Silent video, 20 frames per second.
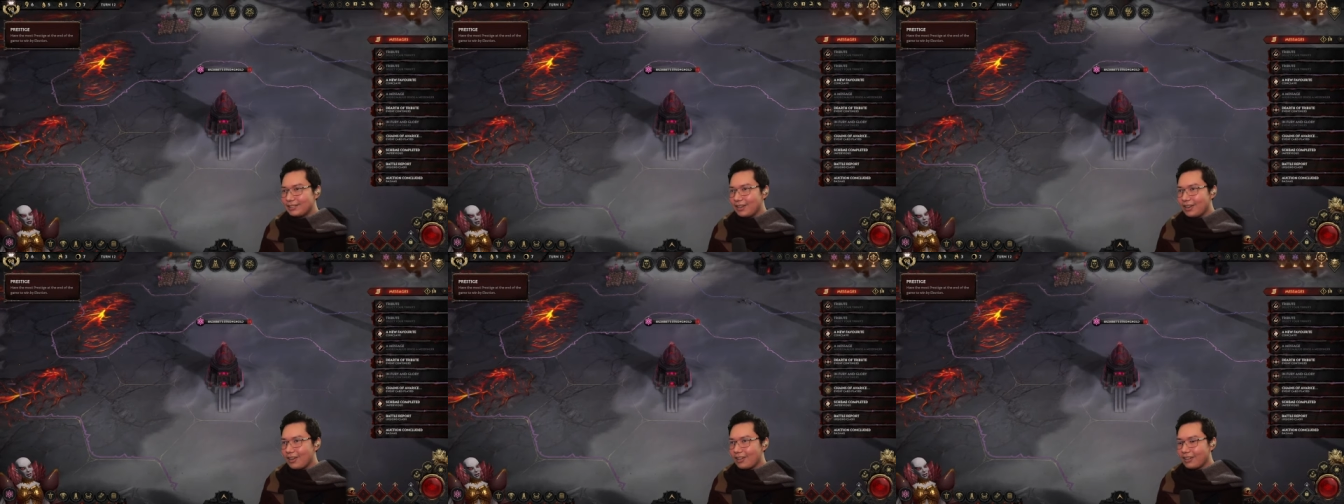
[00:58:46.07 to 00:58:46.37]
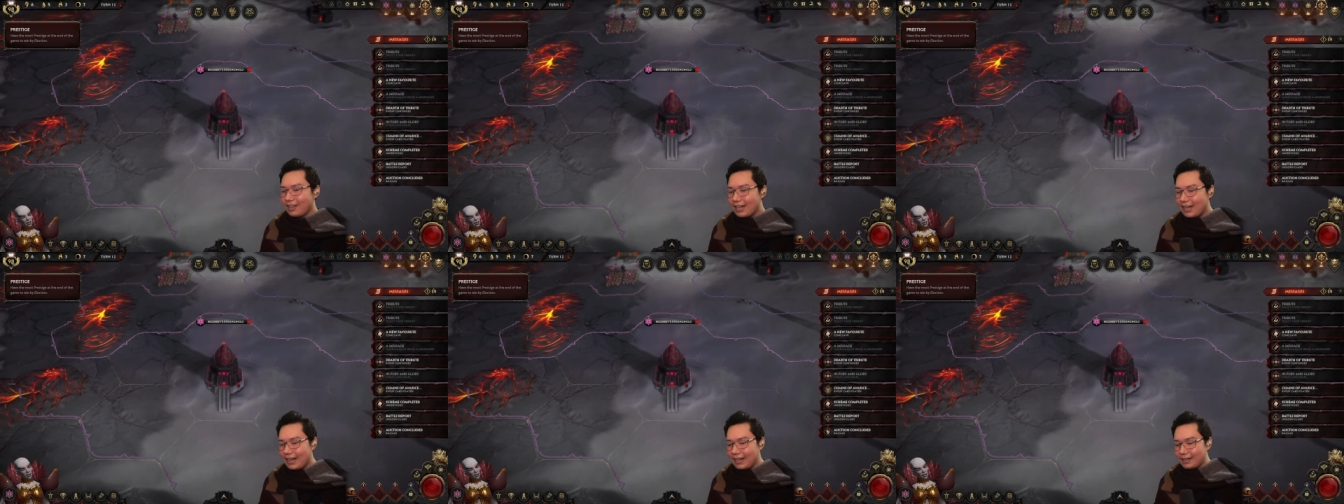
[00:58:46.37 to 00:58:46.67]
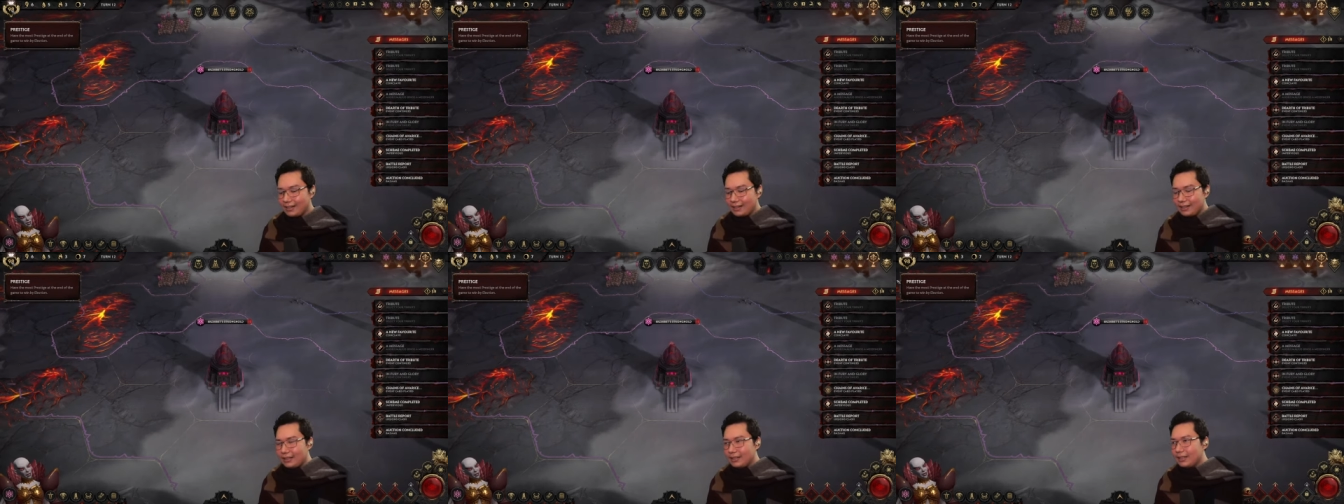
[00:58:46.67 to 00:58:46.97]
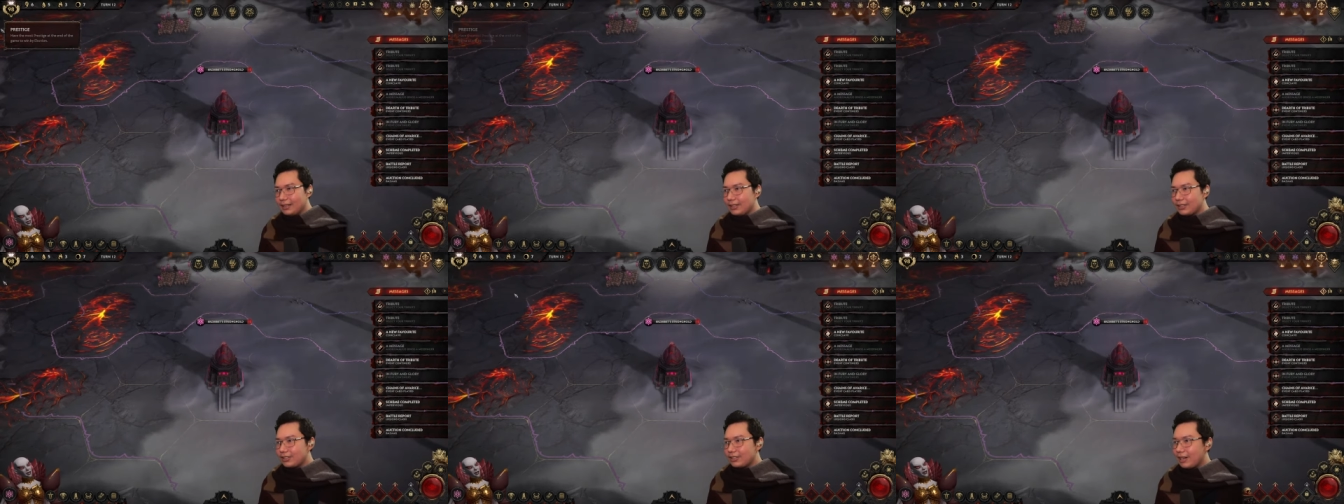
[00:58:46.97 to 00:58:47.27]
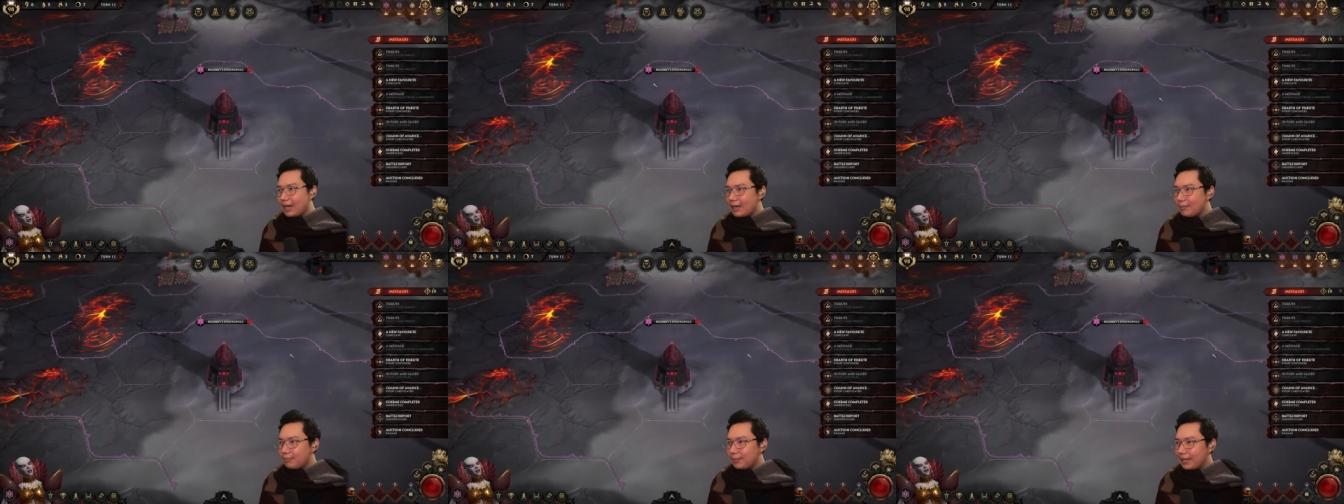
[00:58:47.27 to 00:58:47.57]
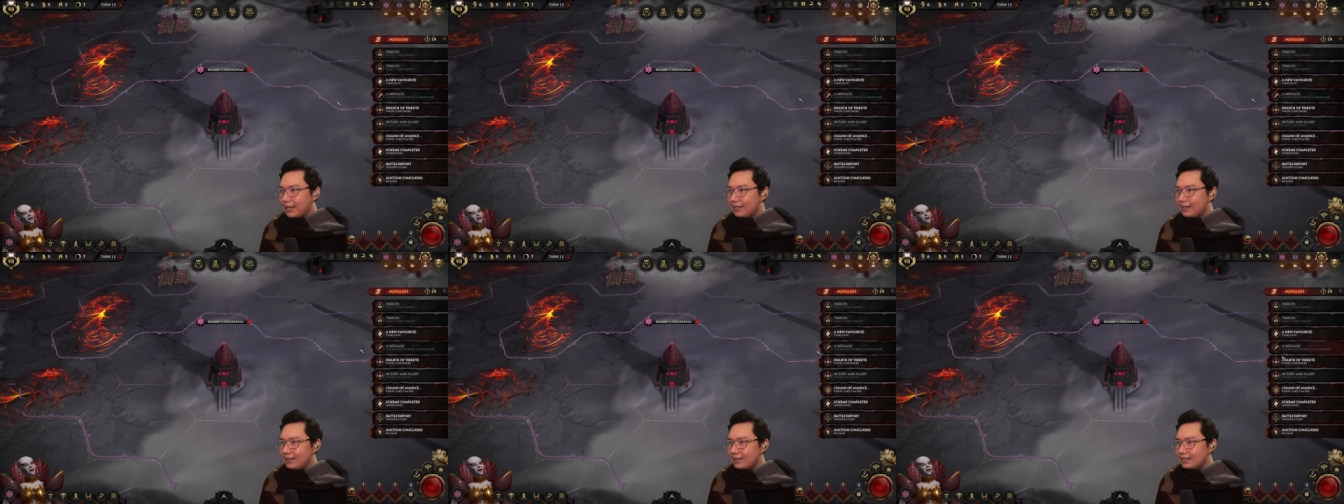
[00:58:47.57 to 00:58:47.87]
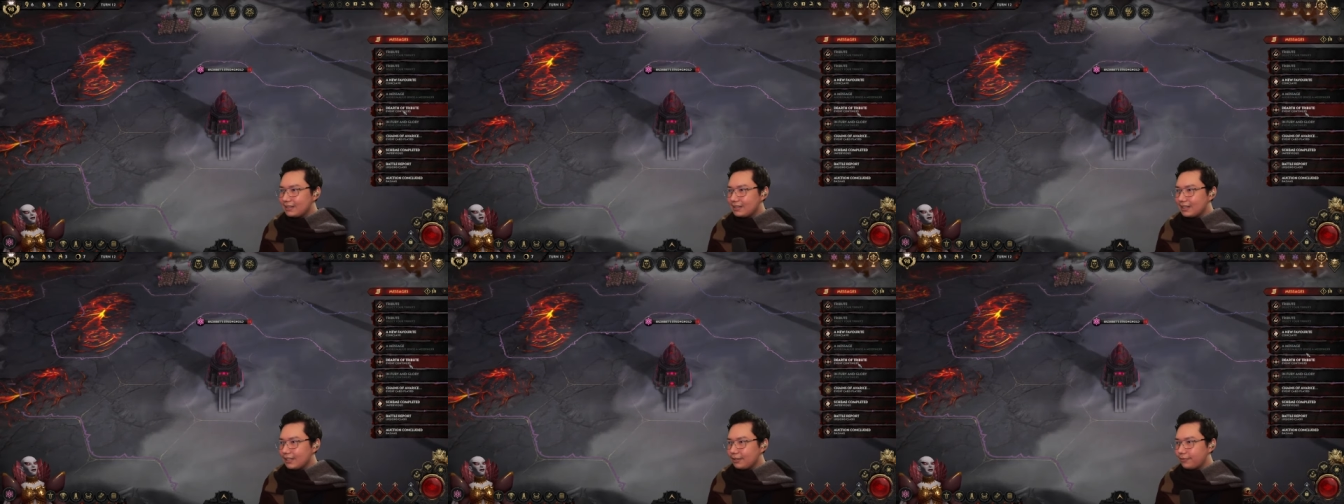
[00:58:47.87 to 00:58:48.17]
On that. So I played
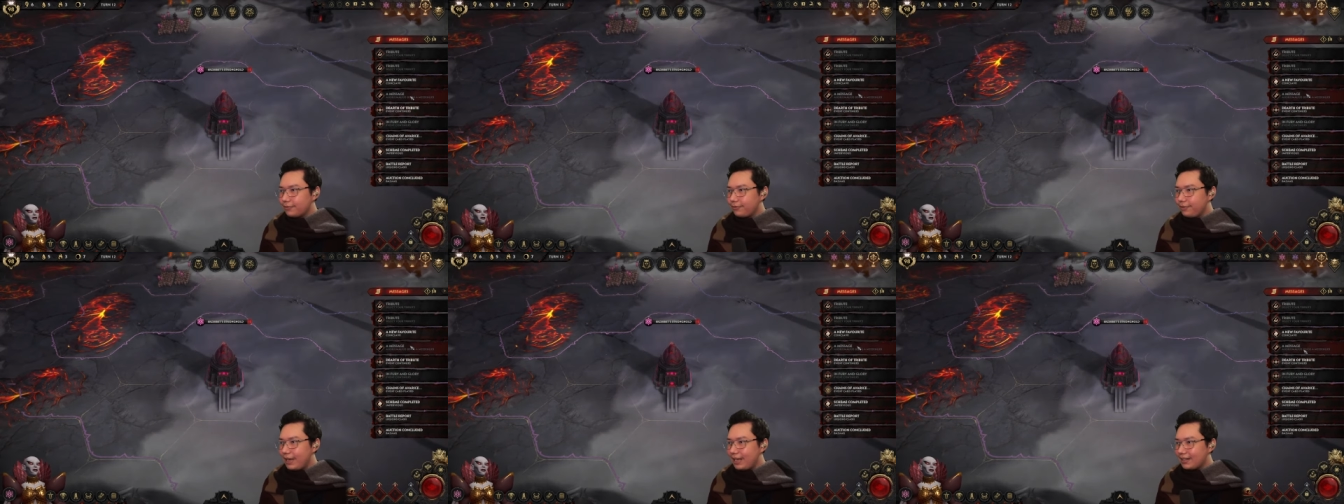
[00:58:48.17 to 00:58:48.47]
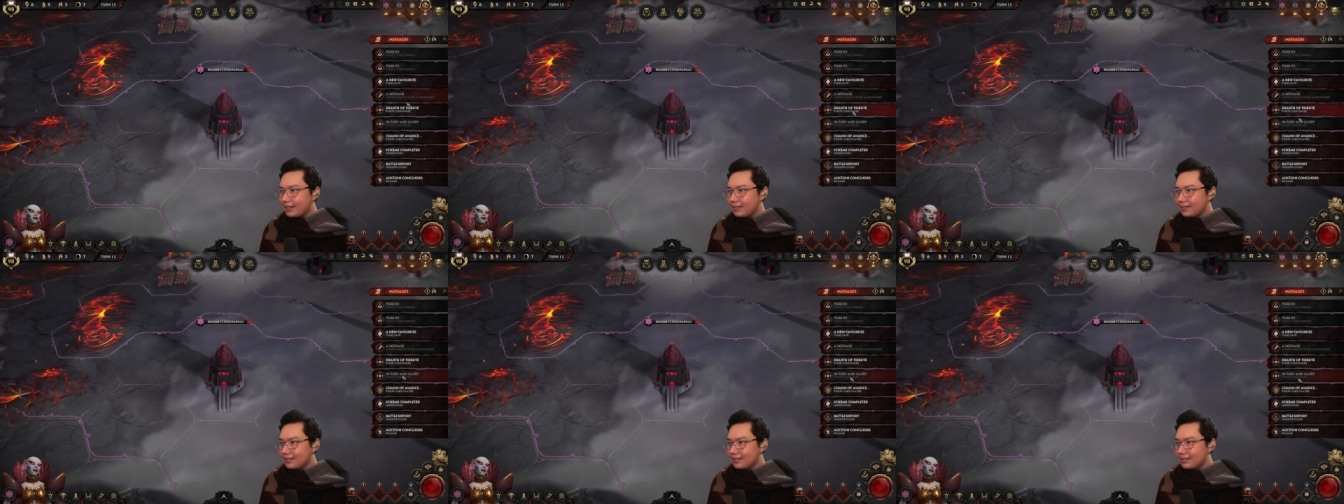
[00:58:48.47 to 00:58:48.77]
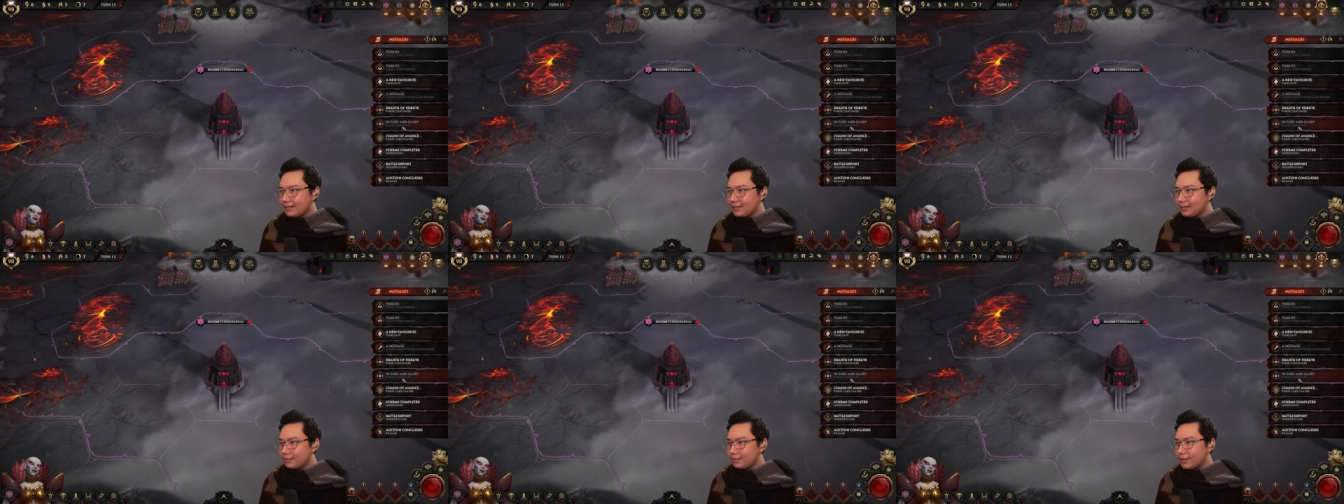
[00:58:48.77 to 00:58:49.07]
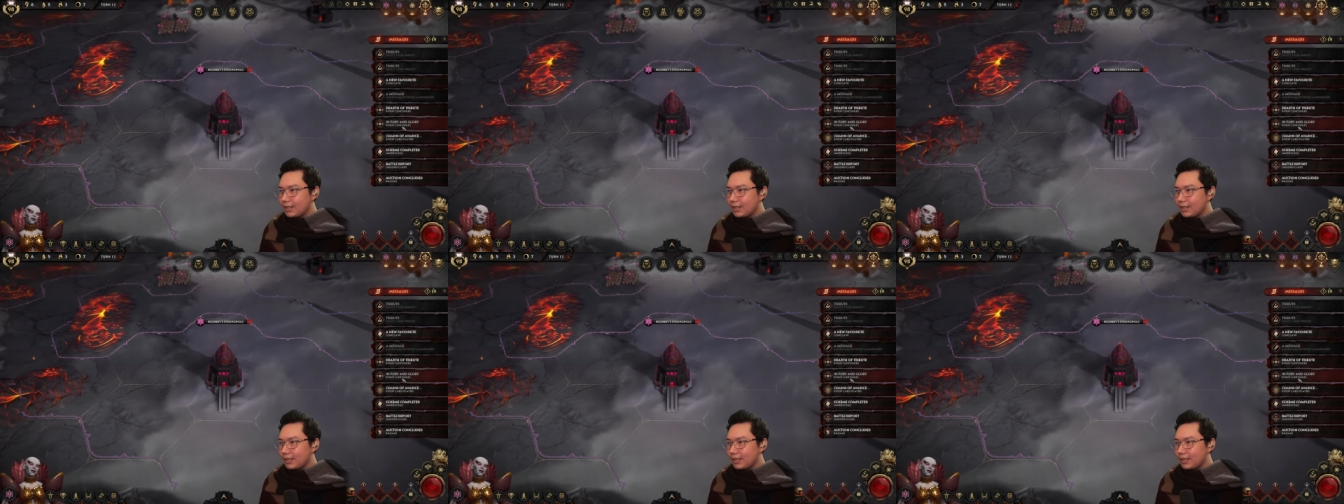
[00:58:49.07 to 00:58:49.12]
this event